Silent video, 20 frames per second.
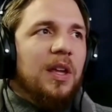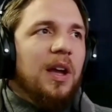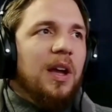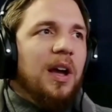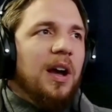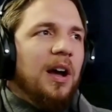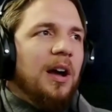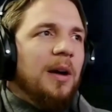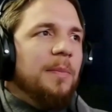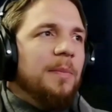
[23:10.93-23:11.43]

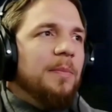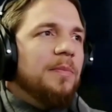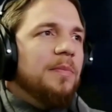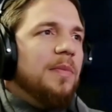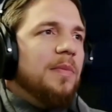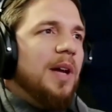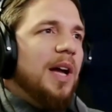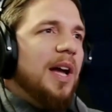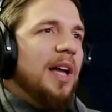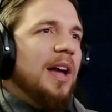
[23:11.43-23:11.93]

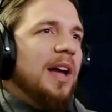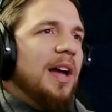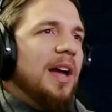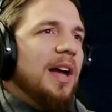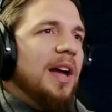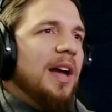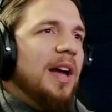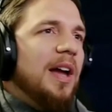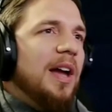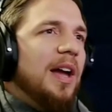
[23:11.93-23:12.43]
Um, I, I,
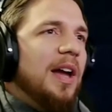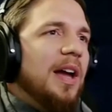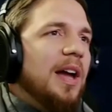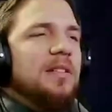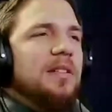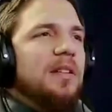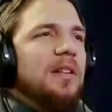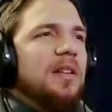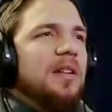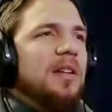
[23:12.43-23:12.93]
guess
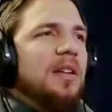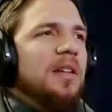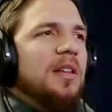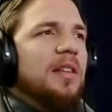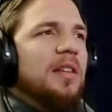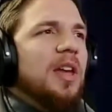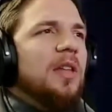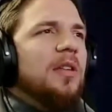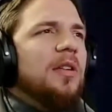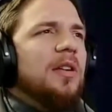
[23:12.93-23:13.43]

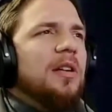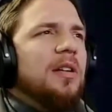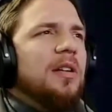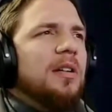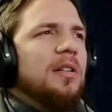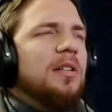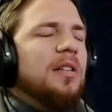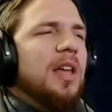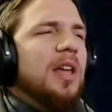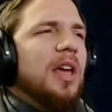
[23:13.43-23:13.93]
the other
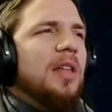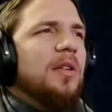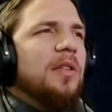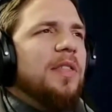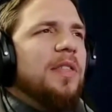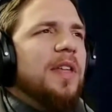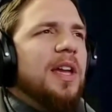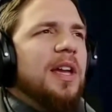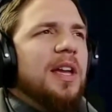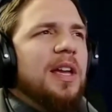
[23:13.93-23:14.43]
the other
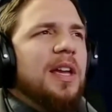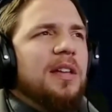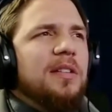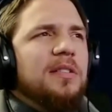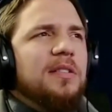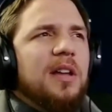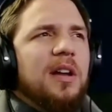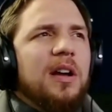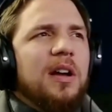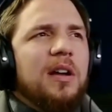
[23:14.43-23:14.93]
thing
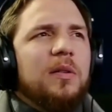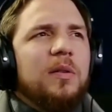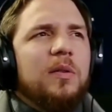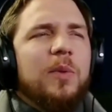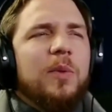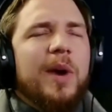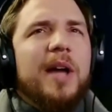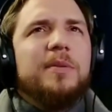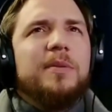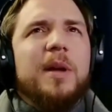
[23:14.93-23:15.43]
is uh,
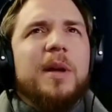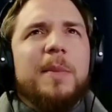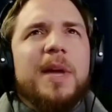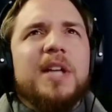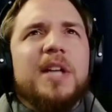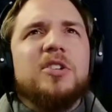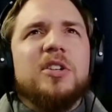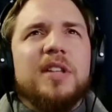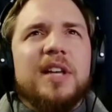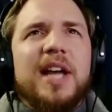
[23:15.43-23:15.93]
Raft. I
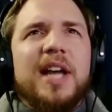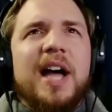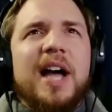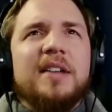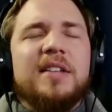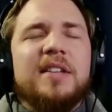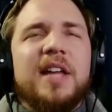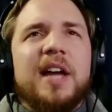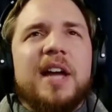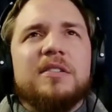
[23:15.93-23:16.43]
mentioned the
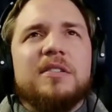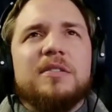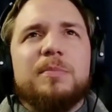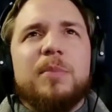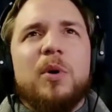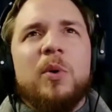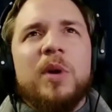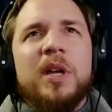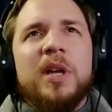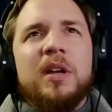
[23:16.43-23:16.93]
context
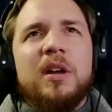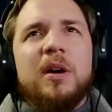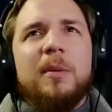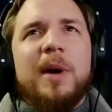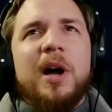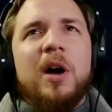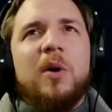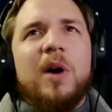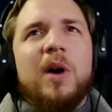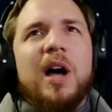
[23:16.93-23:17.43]
point
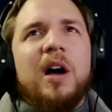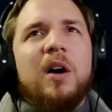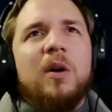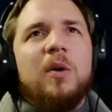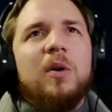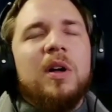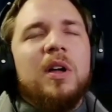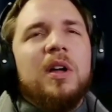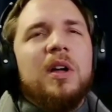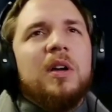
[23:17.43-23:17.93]
about
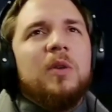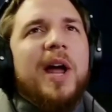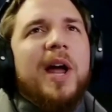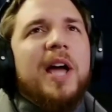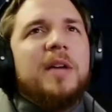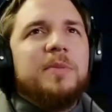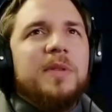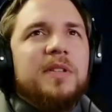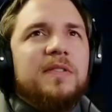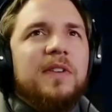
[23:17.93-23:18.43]
how
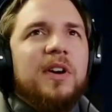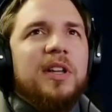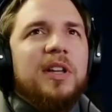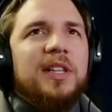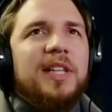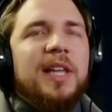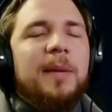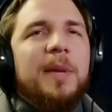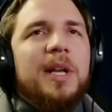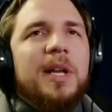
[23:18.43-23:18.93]
RASP is very
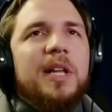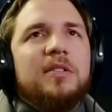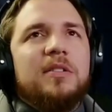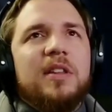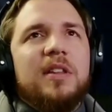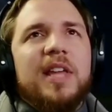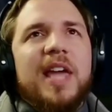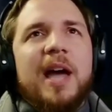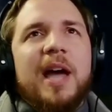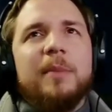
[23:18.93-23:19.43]
limited to
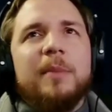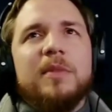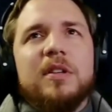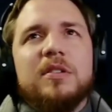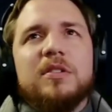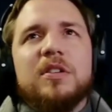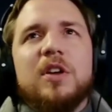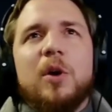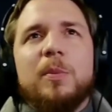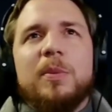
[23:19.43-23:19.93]
the, the
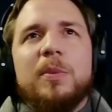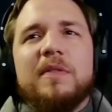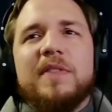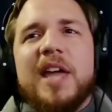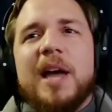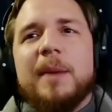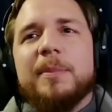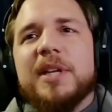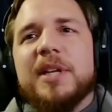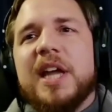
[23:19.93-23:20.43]
scope of the
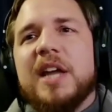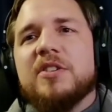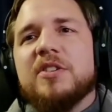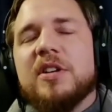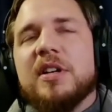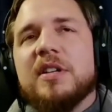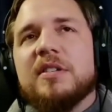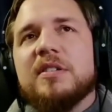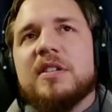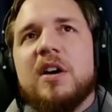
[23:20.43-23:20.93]

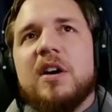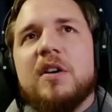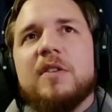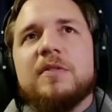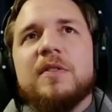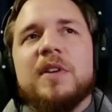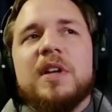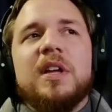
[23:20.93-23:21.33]
application itself.